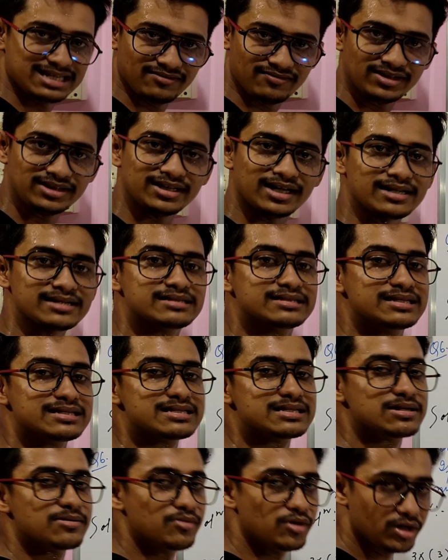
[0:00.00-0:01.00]
7. That is
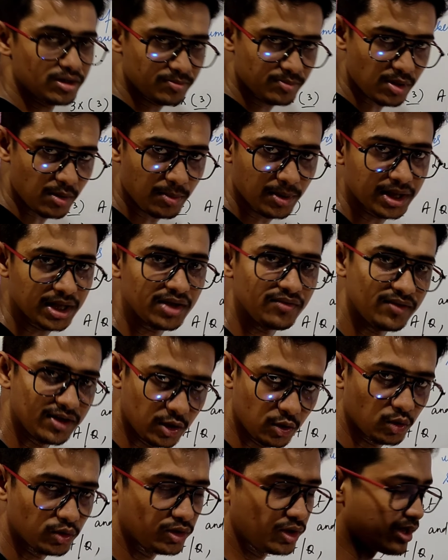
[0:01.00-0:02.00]
distributive property. We
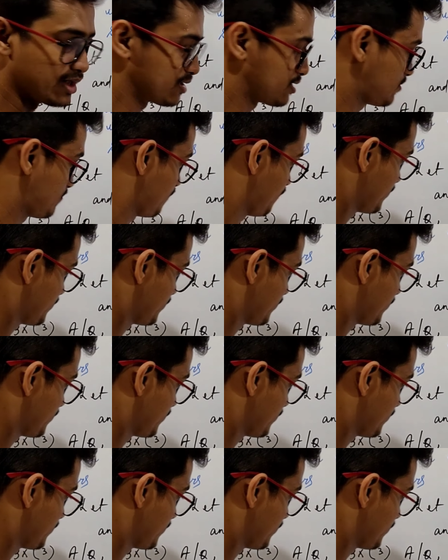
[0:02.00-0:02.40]
know that.